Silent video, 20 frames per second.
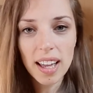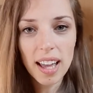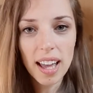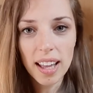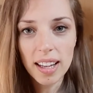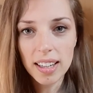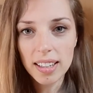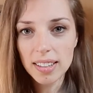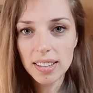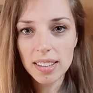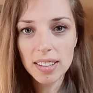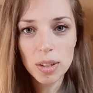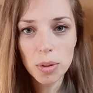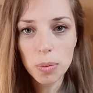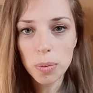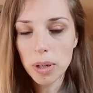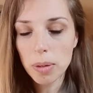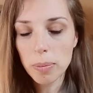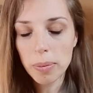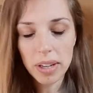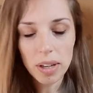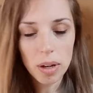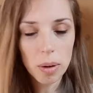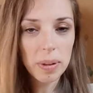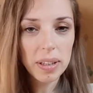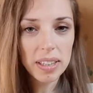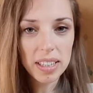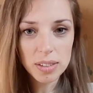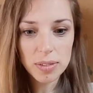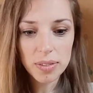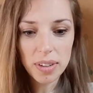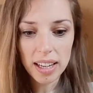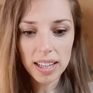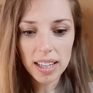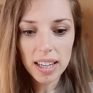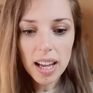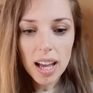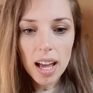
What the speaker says: and you want to break up, and that's fine.